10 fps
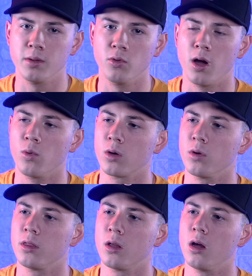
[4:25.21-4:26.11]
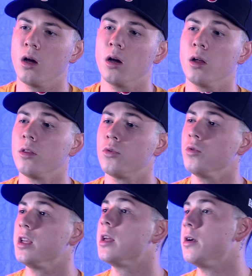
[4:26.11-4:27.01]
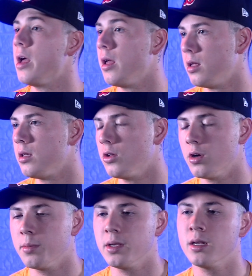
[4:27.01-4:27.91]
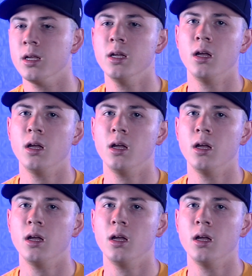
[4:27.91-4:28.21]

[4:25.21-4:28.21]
people I work with through the internet, you know what I mean?